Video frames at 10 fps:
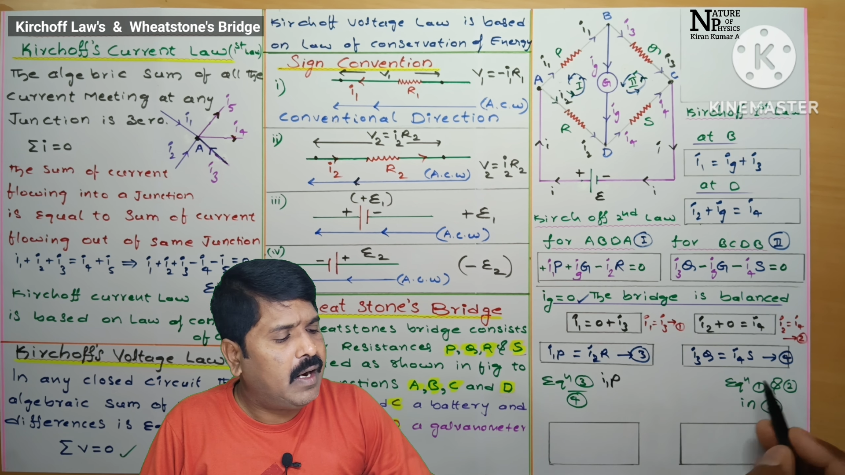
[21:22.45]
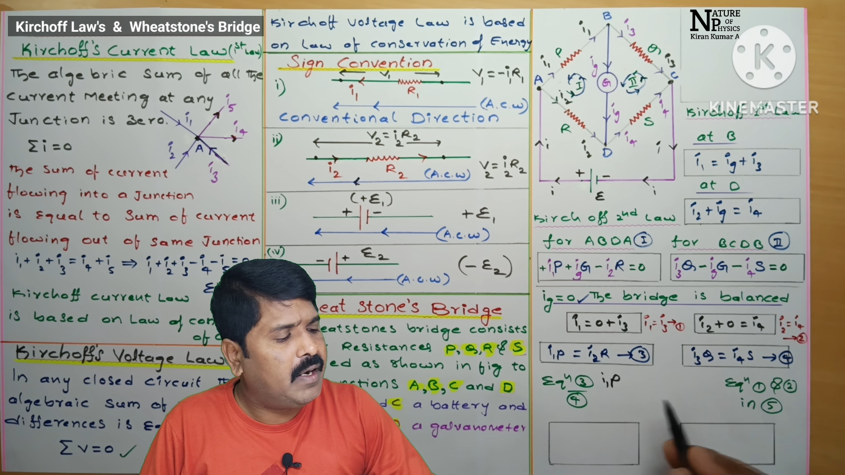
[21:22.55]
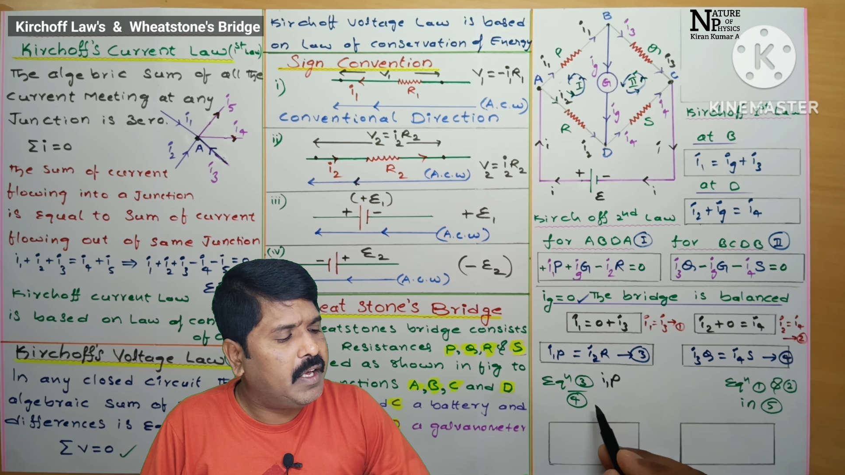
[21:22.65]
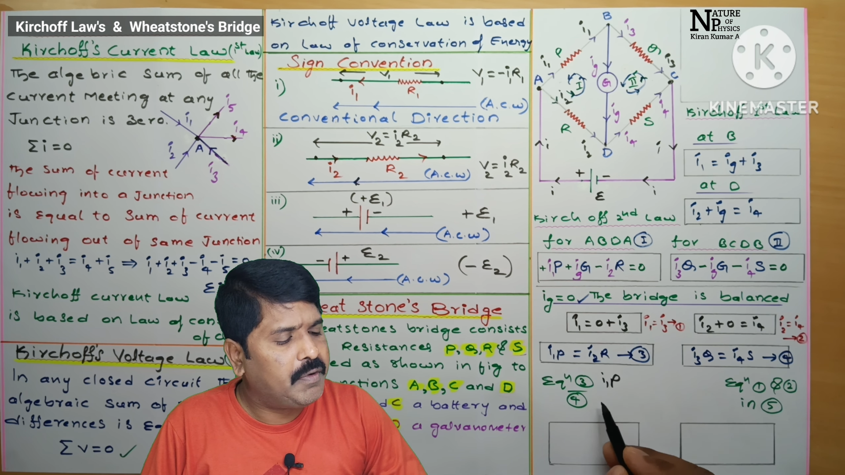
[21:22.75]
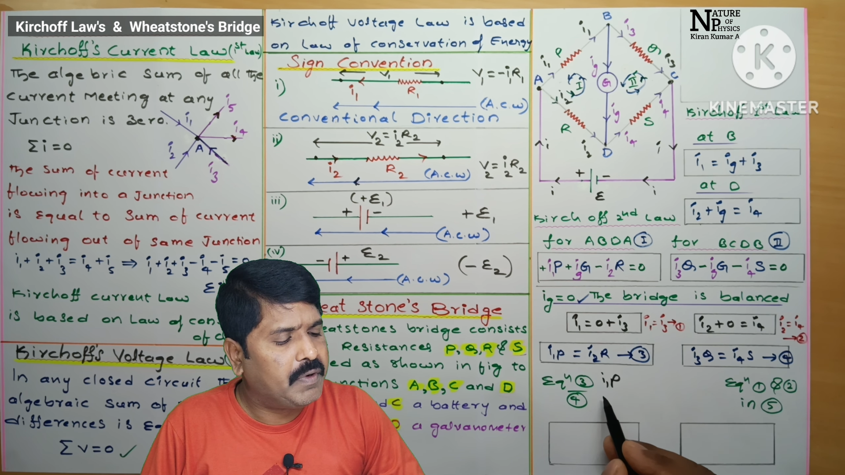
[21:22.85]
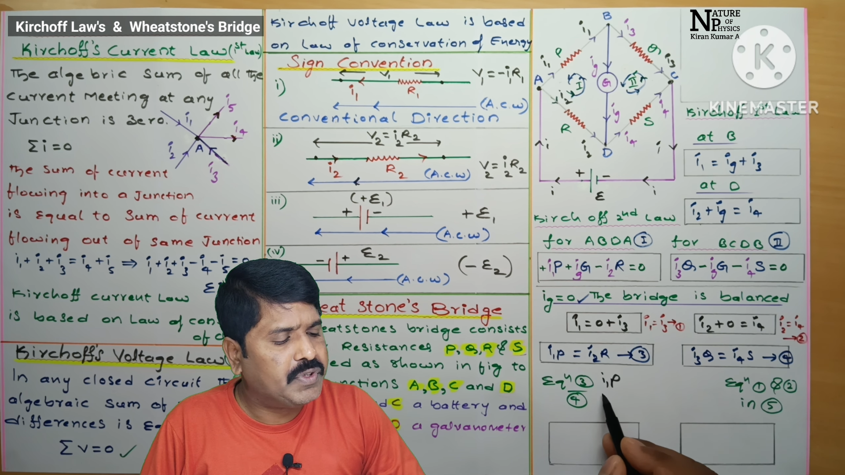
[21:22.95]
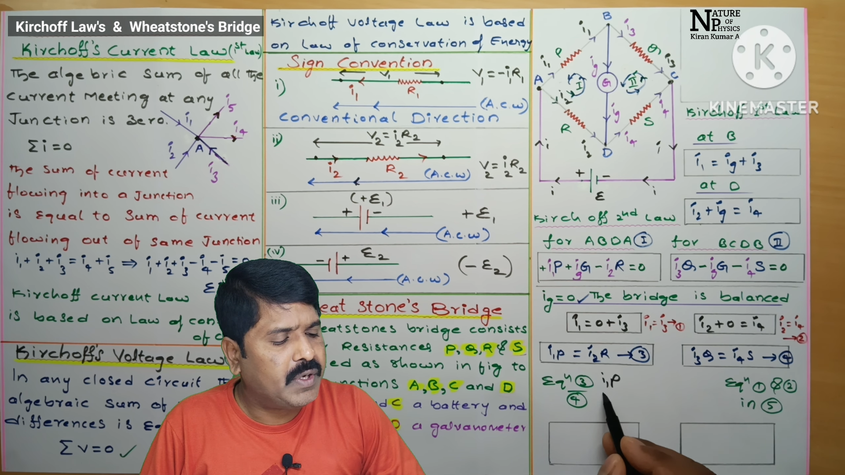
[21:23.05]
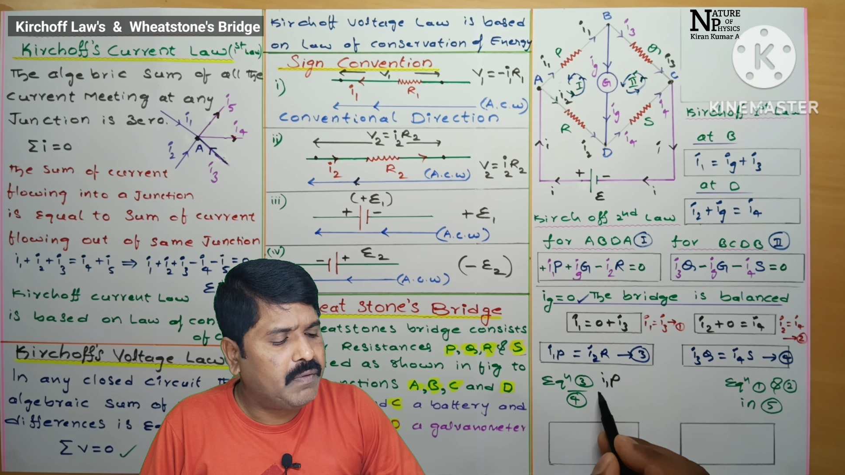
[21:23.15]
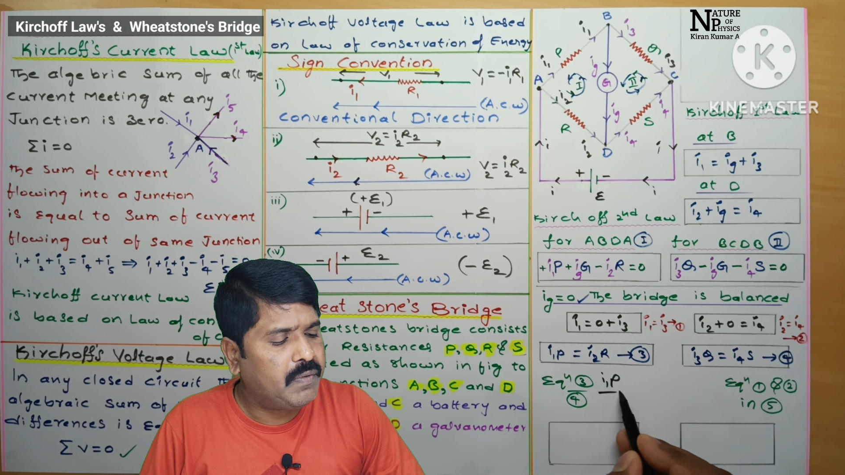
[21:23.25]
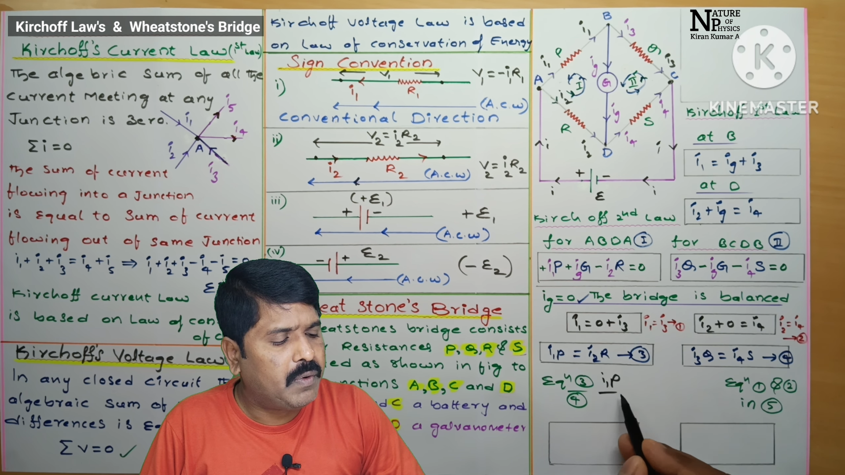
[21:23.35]
and
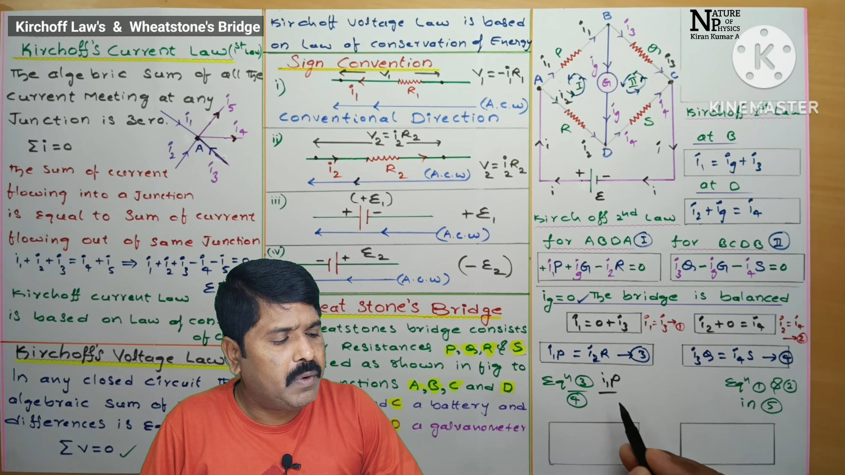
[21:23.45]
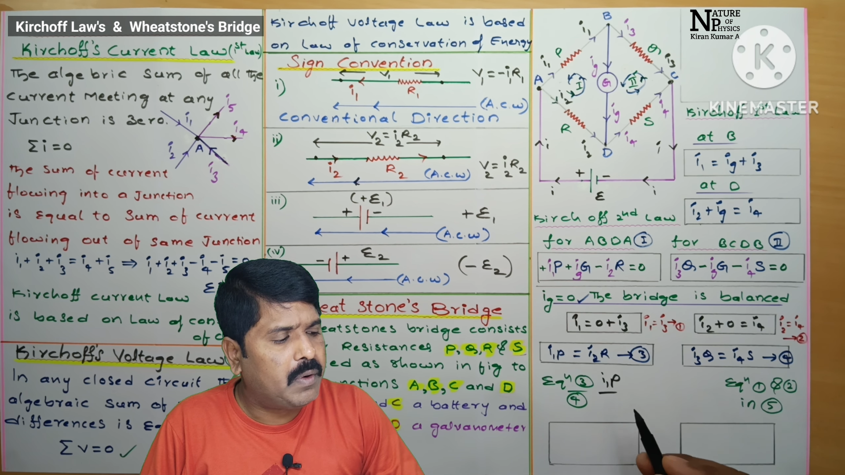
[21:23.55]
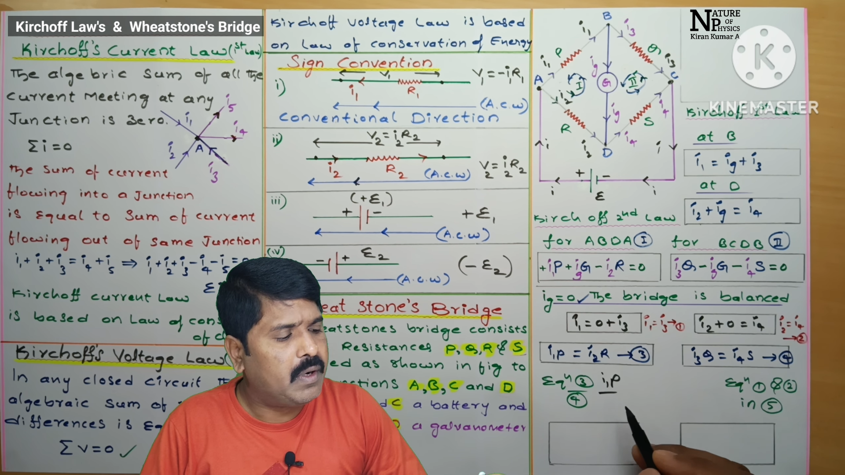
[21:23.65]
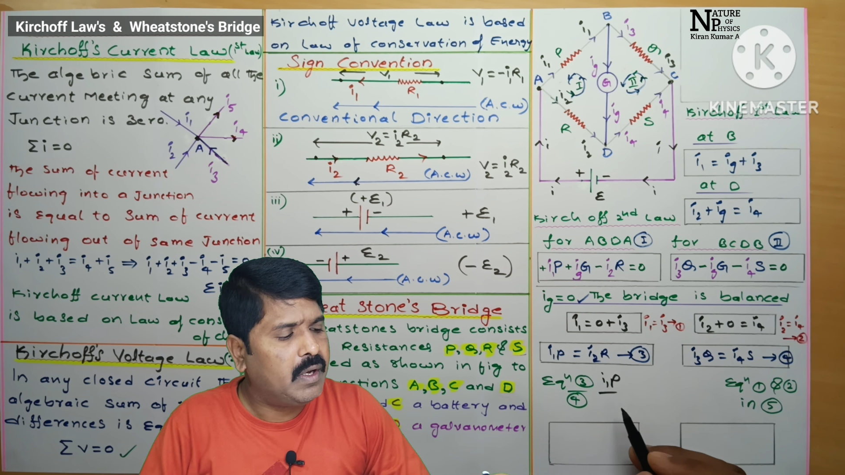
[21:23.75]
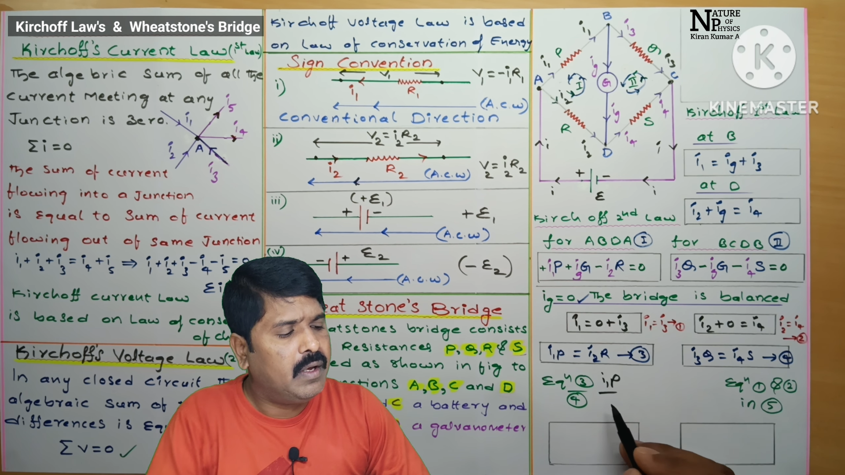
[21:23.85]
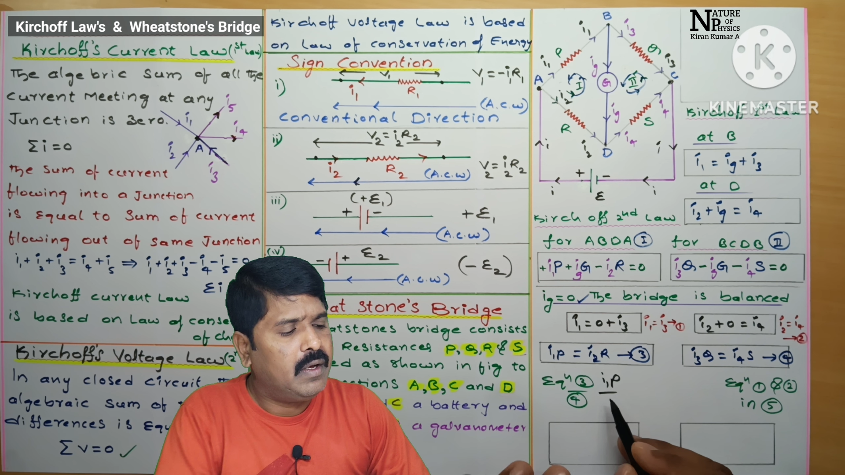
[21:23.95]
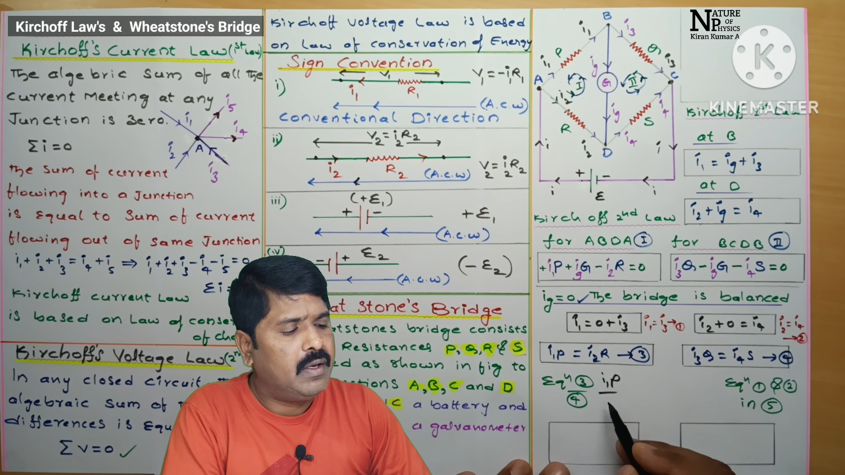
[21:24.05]
equation 4